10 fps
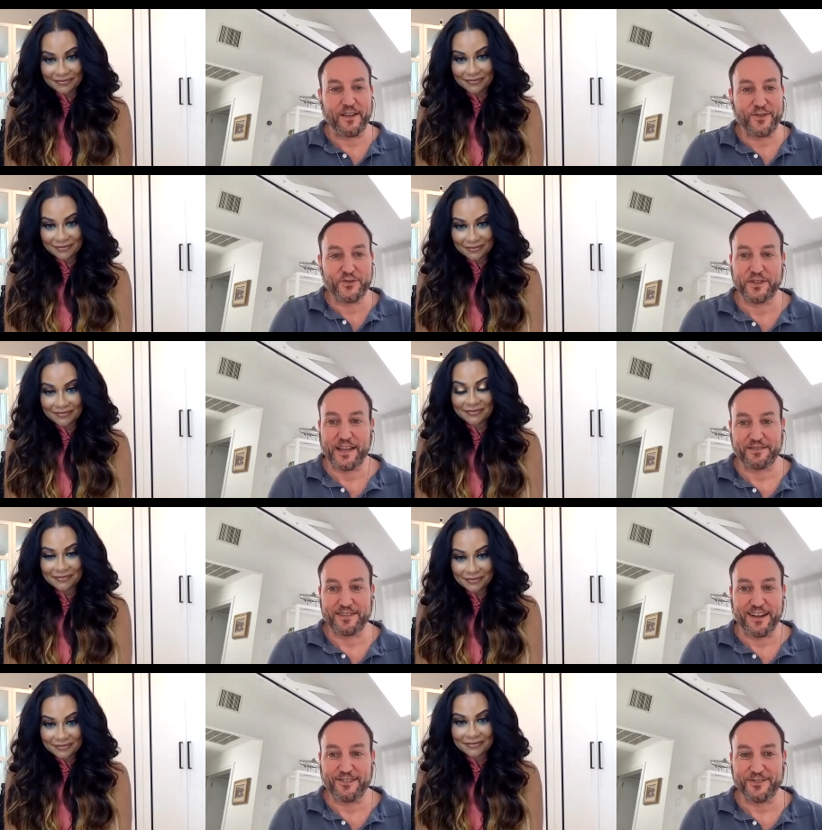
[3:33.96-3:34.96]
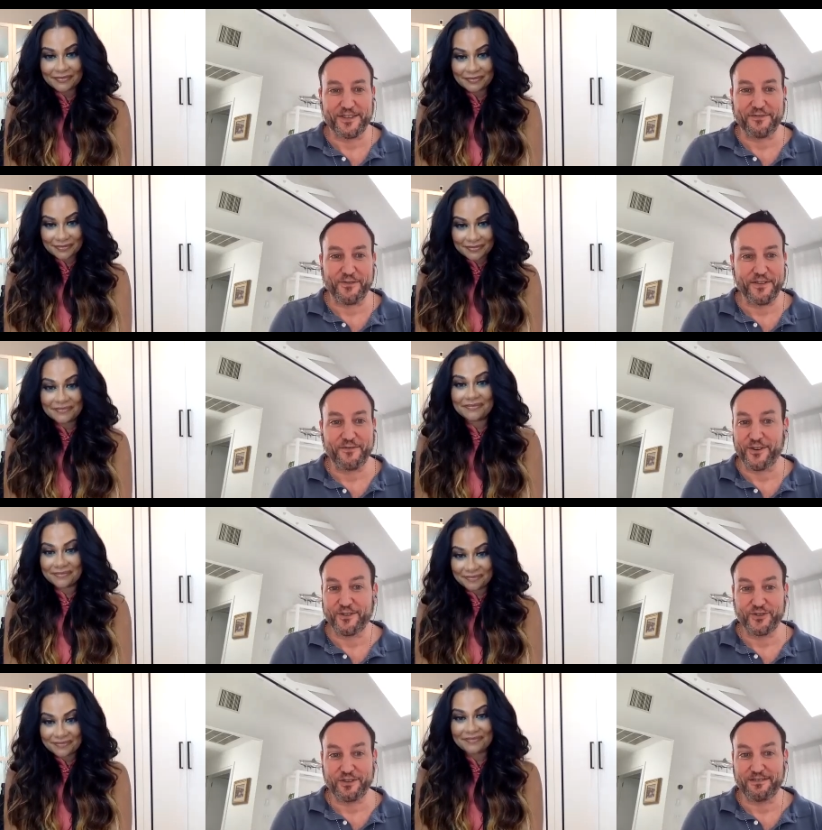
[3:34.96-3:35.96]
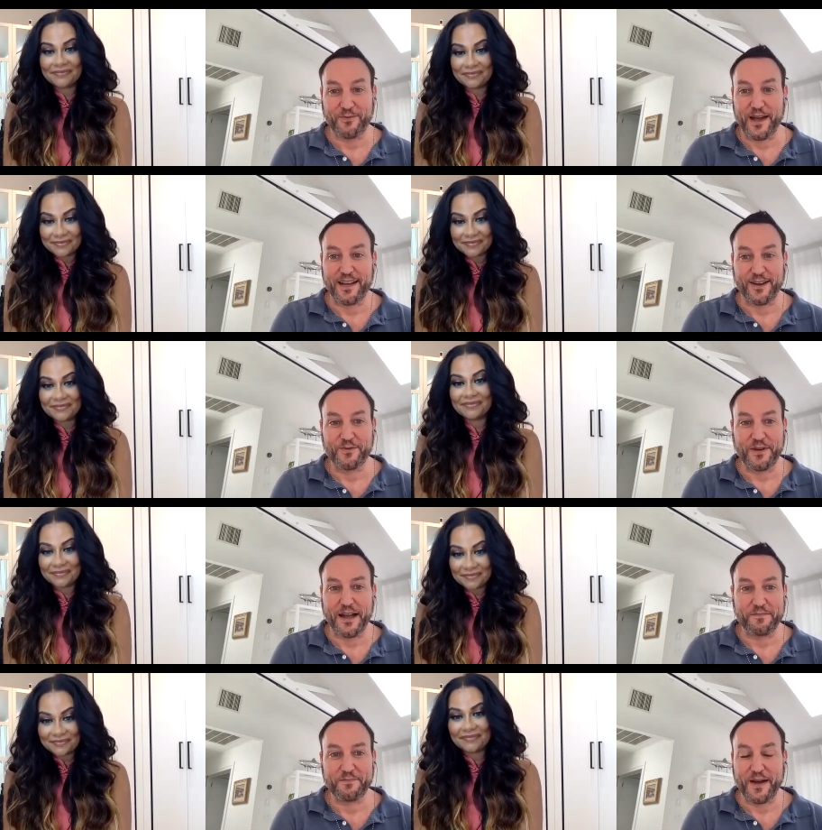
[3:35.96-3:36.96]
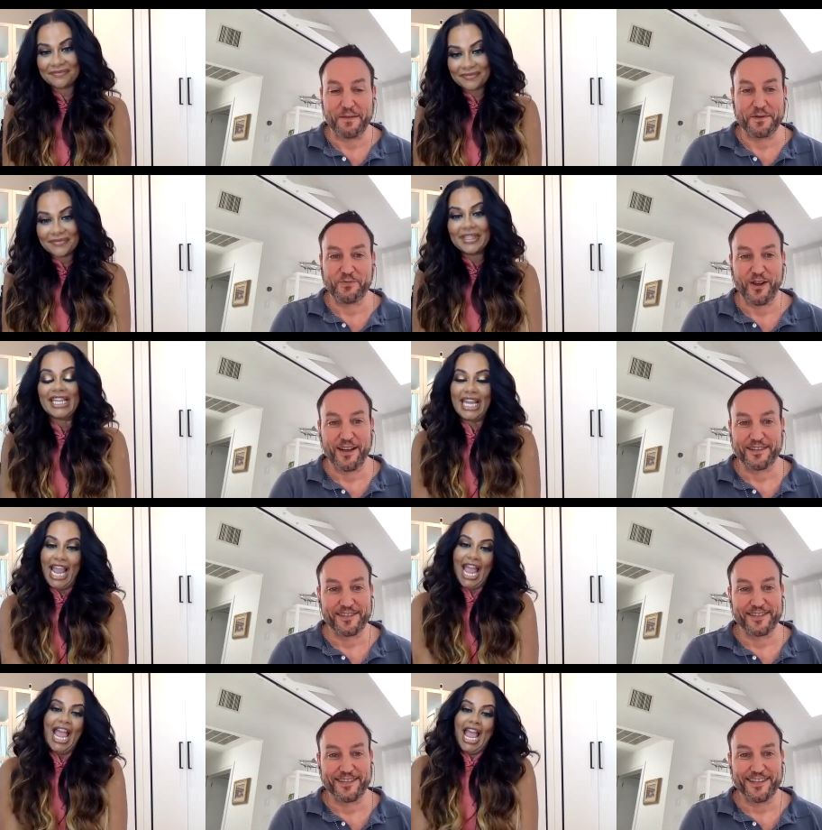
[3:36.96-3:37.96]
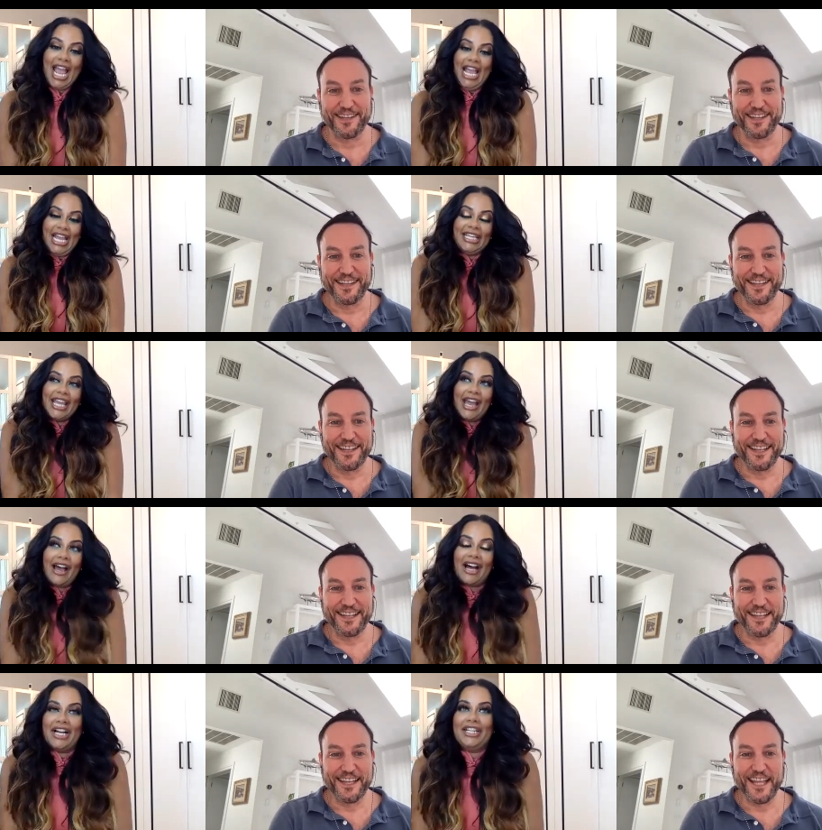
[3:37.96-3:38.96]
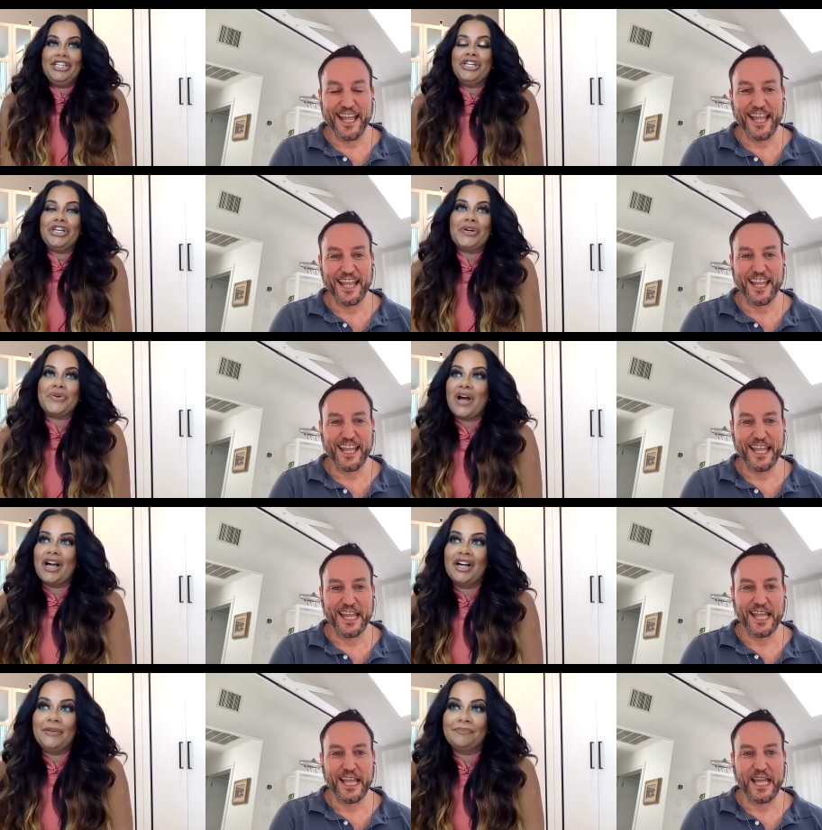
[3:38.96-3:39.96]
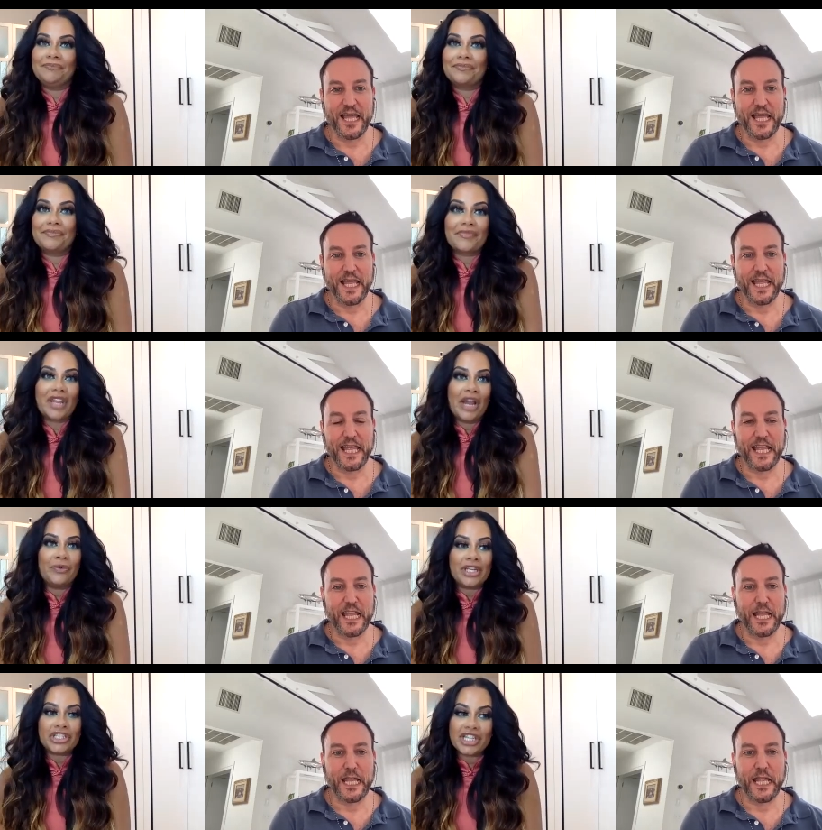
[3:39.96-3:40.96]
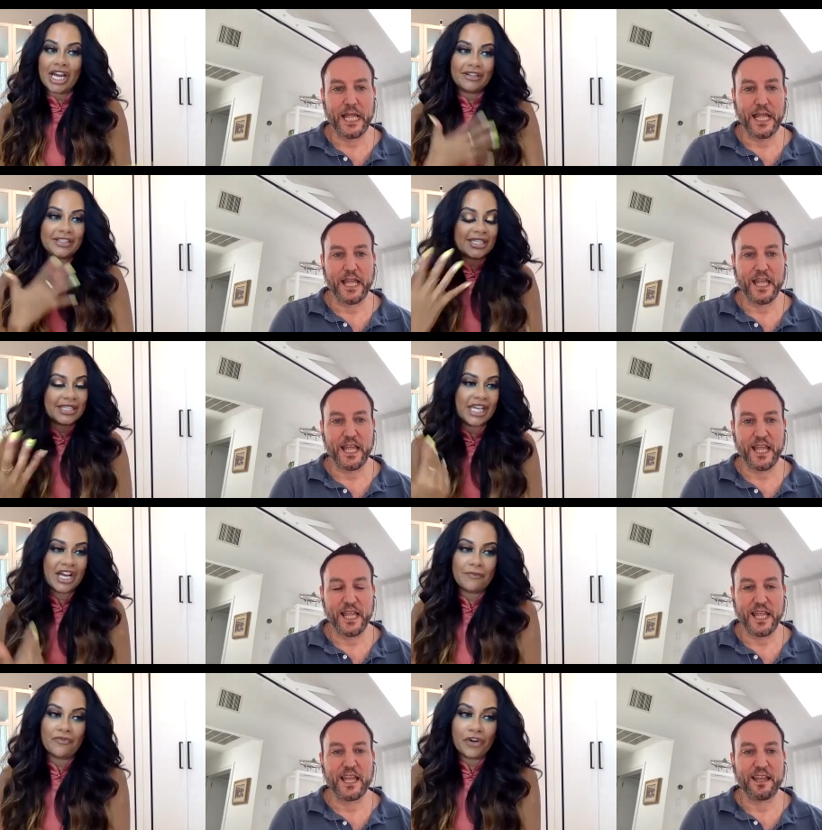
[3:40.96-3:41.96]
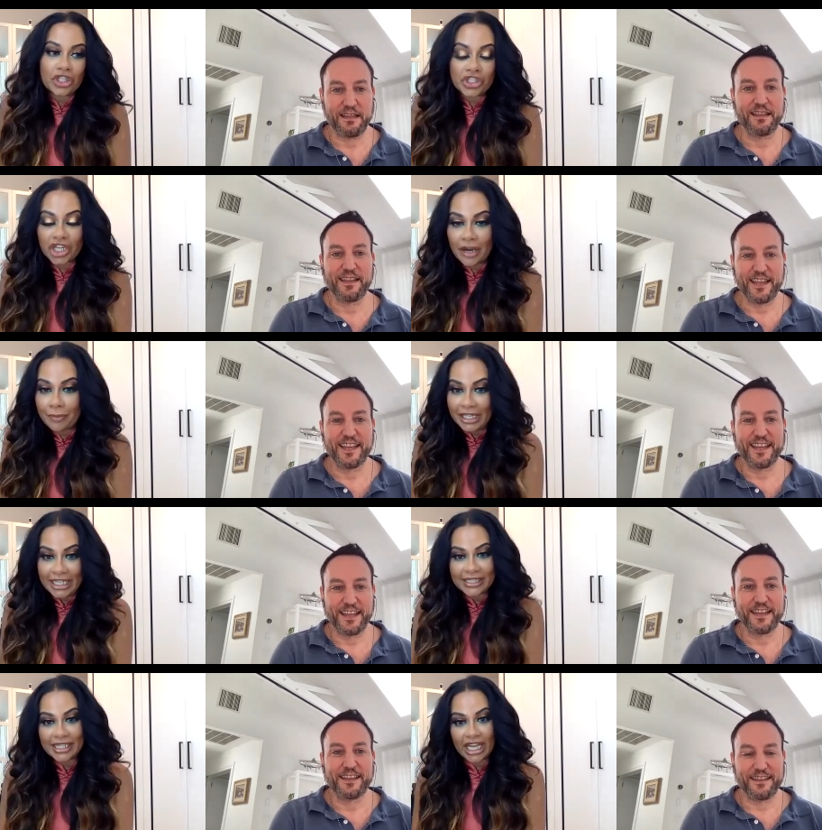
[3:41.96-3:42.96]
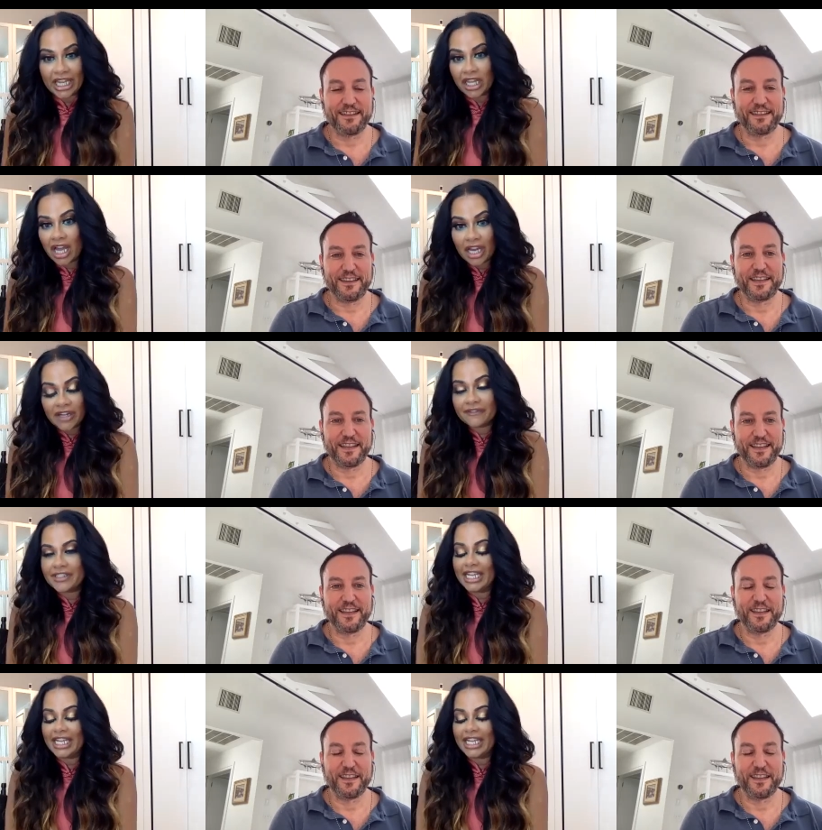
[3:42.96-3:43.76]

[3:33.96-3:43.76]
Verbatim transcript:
Speaker 1: $500,000 of free furniture. Wow. I'm I'm impressed.
Speaker 2: Yeah, you know, um I reached out to some furniture companies that I loved